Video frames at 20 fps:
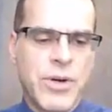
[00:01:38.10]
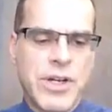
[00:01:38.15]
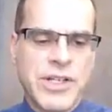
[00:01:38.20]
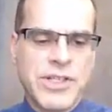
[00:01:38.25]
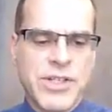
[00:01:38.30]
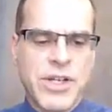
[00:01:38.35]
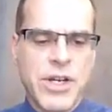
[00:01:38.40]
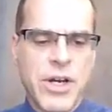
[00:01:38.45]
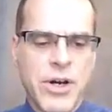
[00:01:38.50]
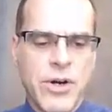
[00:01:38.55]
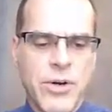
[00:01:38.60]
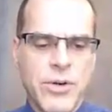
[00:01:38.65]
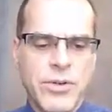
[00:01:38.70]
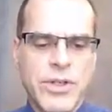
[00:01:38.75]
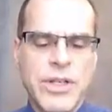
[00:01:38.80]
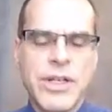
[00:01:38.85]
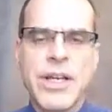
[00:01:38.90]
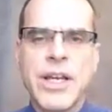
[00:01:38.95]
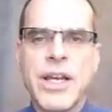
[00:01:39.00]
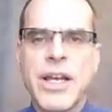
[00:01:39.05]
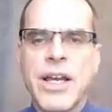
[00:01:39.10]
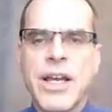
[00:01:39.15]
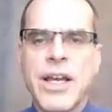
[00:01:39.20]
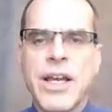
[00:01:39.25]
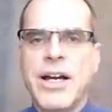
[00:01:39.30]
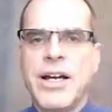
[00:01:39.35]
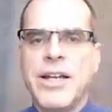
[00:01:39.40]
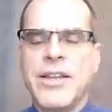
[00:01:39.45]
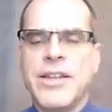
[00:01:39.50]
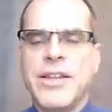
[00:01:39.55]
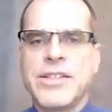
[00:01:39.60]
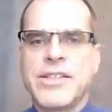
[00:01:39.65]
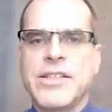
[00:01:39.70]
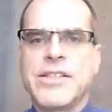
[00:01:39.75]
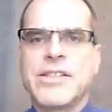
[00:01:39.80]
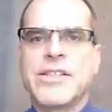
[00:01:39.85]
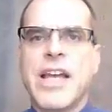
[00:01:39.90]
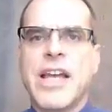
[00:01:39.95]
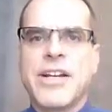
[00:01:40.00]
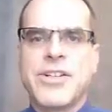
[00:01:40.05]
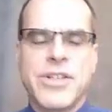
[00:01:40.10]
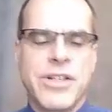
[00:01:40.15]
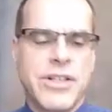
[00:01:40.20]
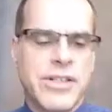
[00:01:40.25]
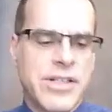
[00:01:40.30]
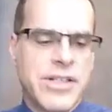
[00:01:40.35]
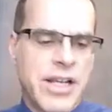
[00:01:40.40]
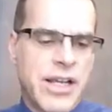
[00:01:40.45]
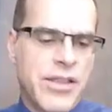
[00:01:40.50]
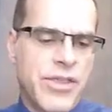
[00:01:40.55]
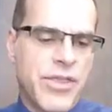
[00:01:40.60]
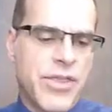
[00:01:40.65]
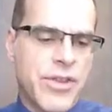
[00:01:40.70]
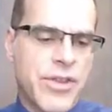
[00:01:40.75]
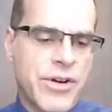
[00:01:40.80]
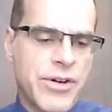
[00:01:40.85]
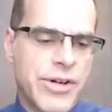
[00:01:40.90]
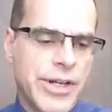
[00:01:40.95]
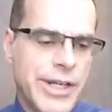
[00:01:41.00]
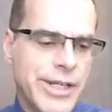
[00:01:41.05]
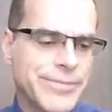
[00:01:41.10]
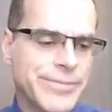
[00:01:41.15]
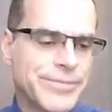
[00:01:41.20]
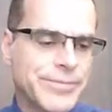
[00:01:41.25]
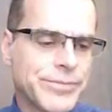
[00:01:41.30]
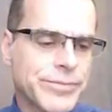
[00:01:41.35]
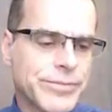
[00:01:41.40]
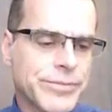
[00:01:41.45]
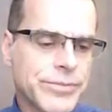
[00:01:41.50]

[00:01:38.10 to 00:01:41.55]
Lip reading: U.S. Code. This is Section 1030.